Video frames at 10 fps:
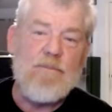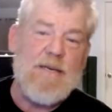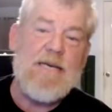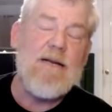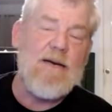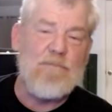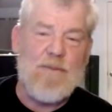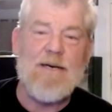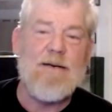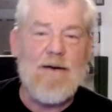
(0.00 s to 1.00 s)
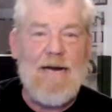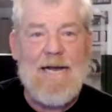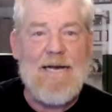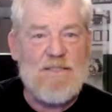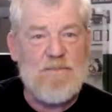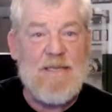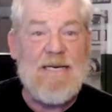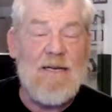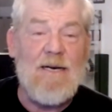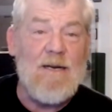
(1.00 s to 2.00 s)
Peanut butter has
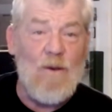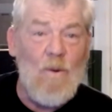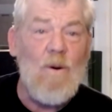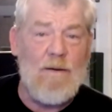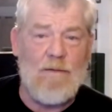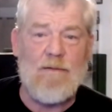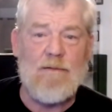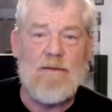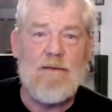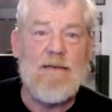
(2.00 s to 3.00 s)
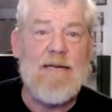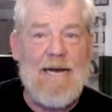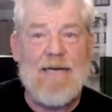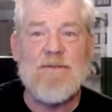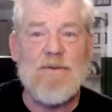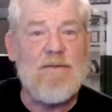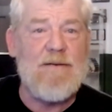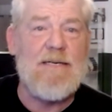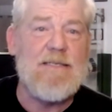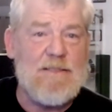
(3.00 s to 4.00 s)
peanut oil, natural
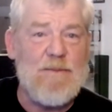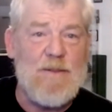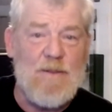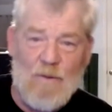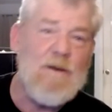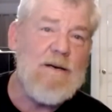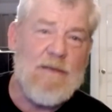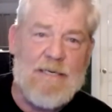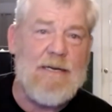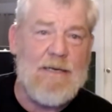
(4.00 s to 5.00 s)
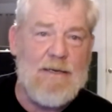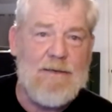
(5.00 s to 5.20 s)
vegetable oil in it.